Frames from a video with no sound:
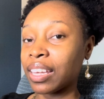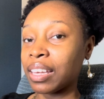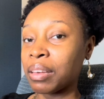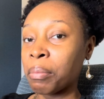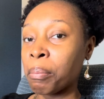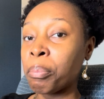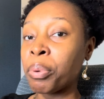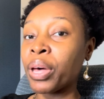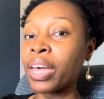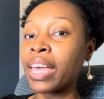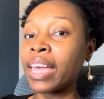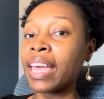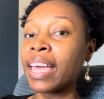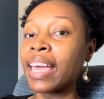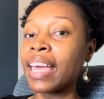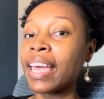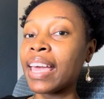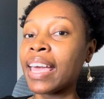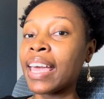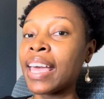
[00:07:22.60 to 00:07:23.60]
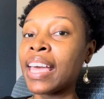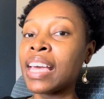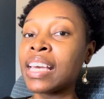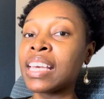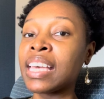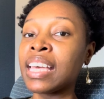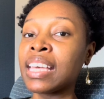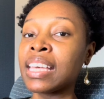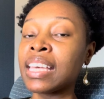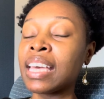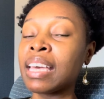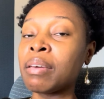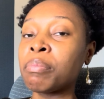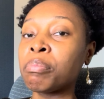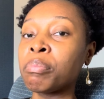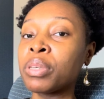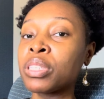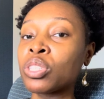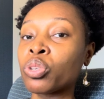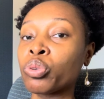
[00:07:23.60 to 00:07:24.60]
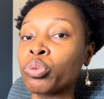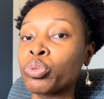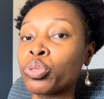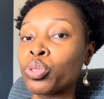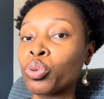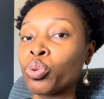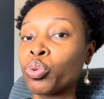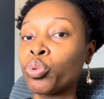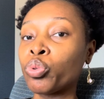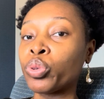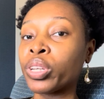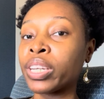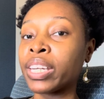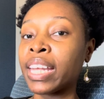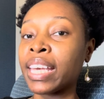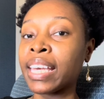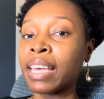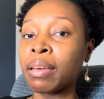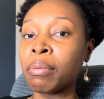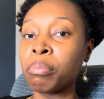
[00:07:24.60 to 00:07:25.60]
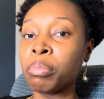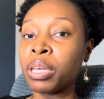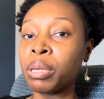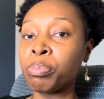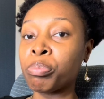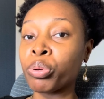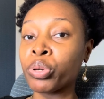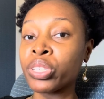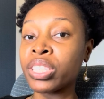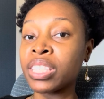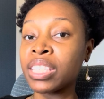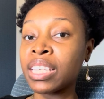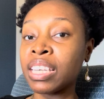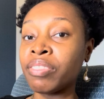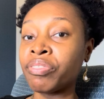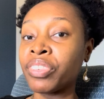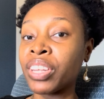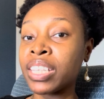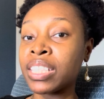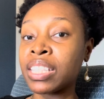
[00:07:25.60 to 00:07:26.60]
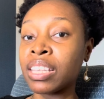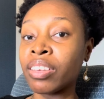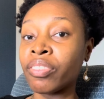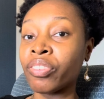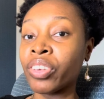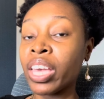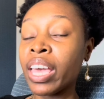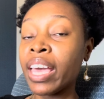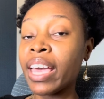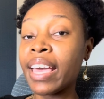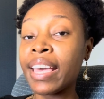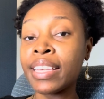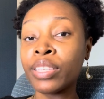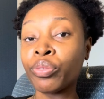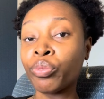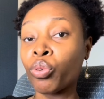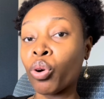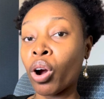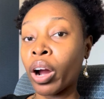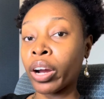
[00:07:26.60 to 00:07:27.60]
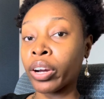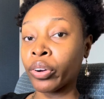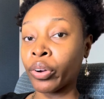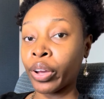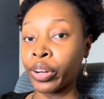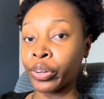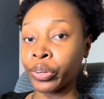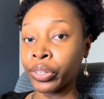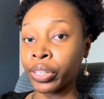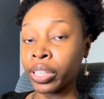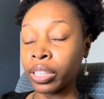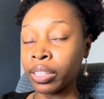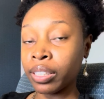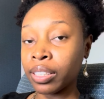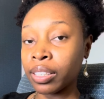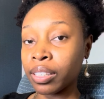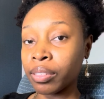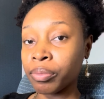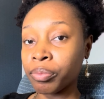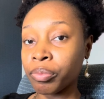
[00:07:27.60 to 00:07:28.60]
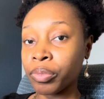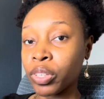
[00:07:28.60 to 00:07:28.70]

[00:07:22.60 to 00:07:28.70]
But it can get misconstrued and it can be perceived as if it's for our greater good.